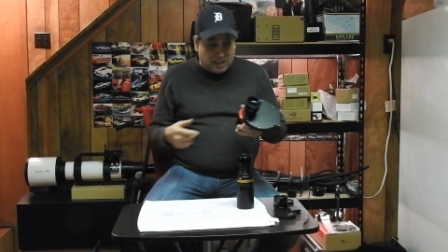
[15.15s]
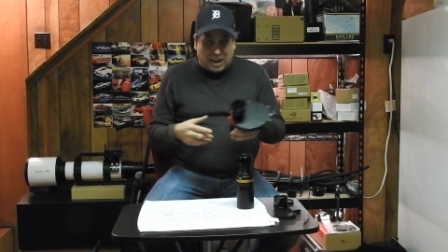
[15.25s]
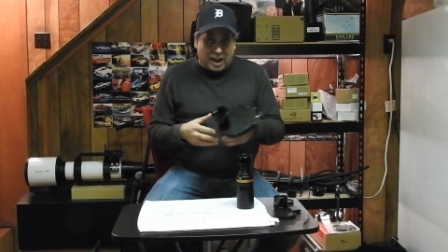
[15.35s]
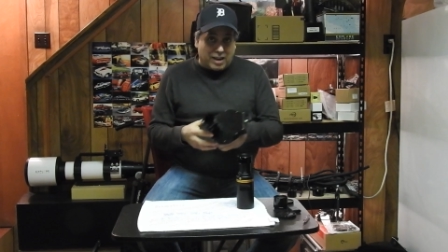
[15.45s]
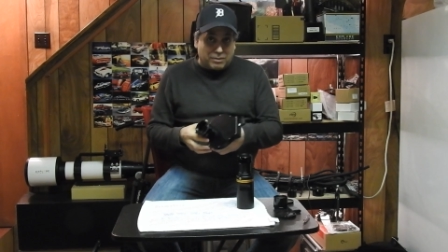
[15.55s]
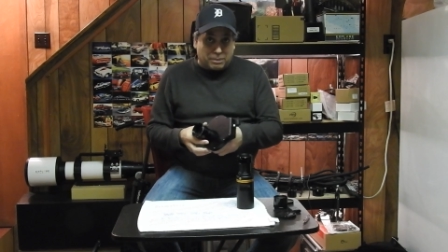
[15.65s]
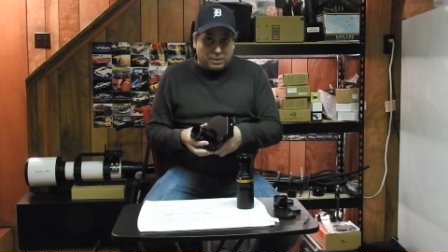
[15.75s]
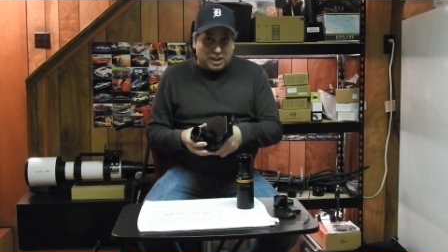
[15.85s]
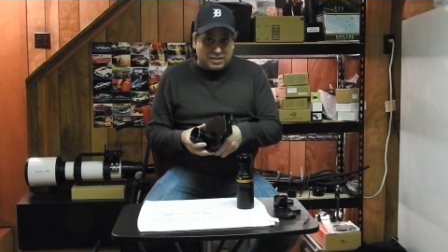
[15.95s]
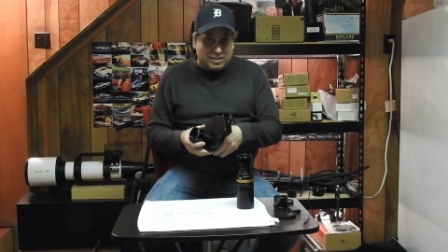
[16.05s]
I haven't
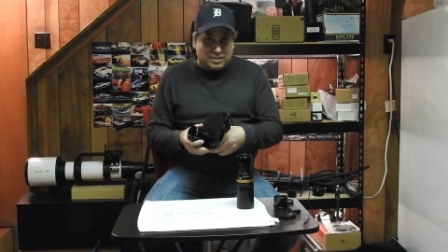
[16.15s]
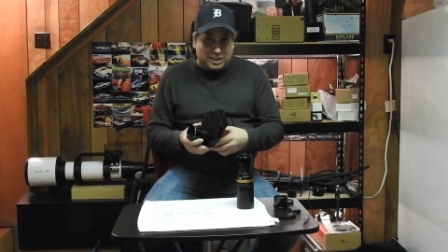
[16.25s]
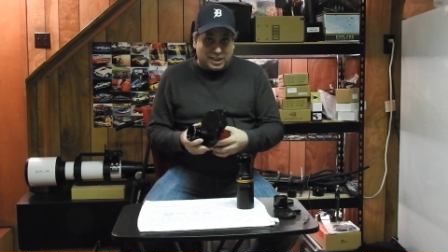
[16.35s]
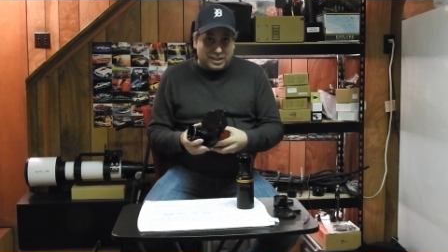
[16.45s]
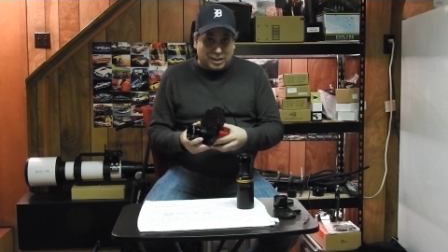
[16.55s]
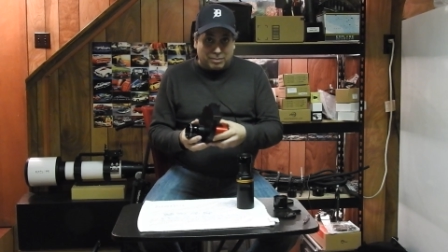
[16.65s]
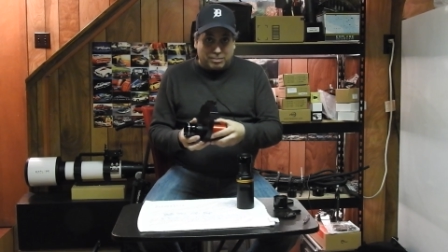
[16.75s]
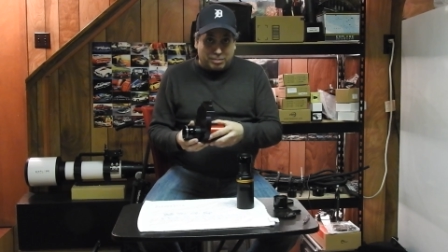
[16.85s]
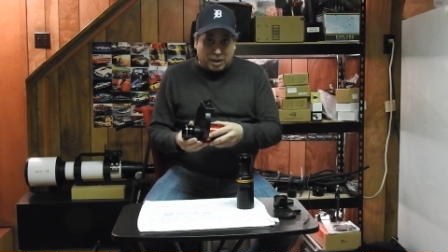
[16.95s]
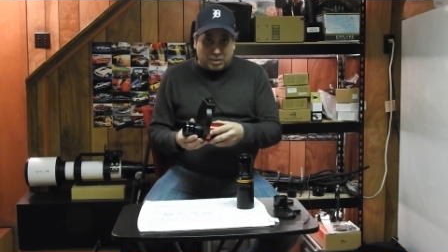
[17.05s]
processed it yet. I'll
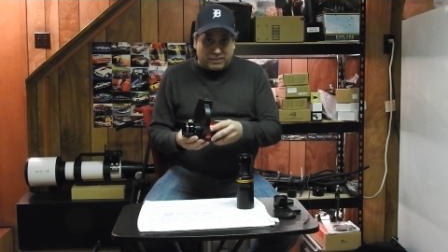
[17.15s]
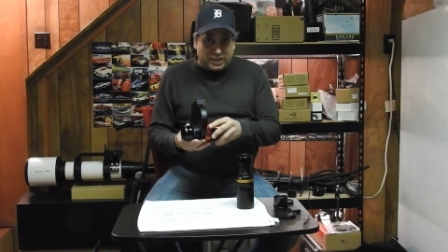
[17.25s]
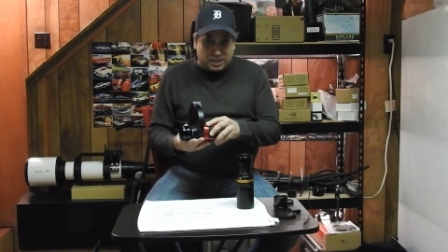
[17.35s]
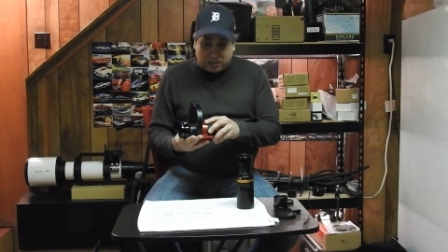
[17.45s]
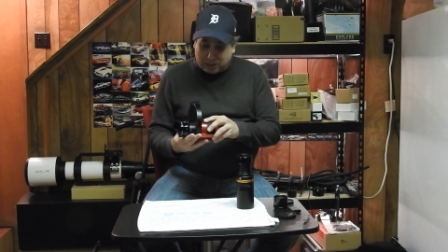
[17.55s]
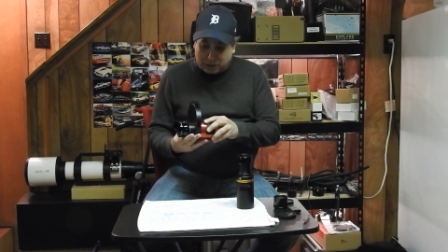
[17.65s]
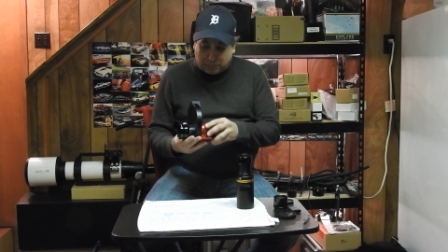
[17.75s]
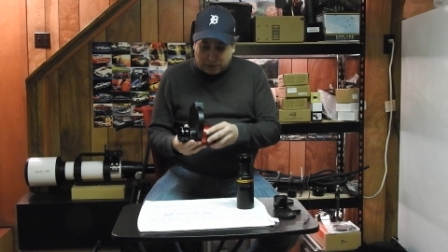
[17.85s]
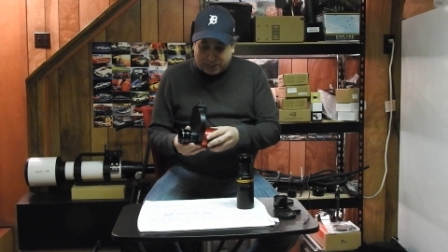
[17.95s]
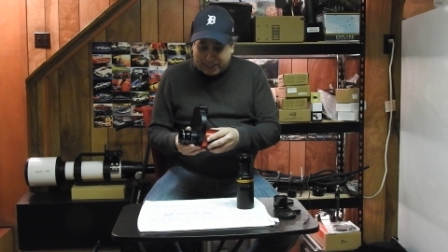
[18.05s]
probably finish in a
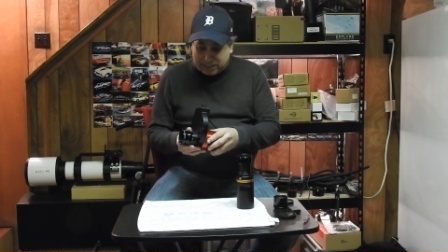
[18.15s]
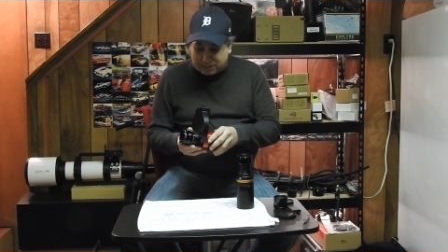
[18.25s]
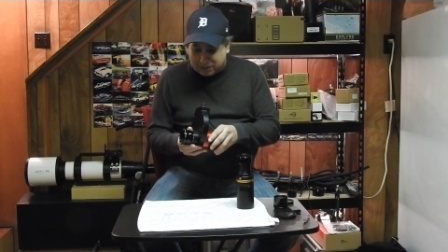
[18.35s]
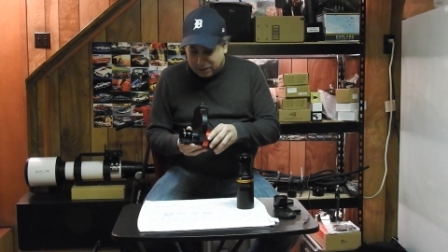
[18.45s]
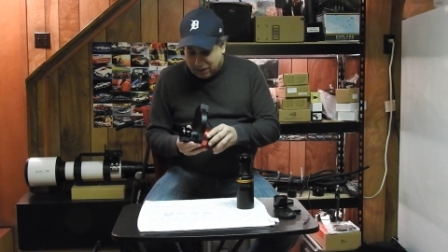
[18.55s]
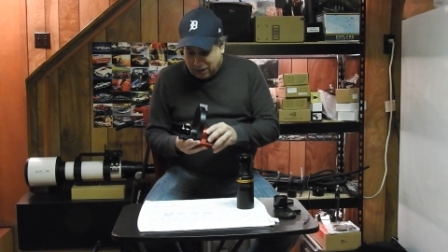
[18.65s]
couple of days.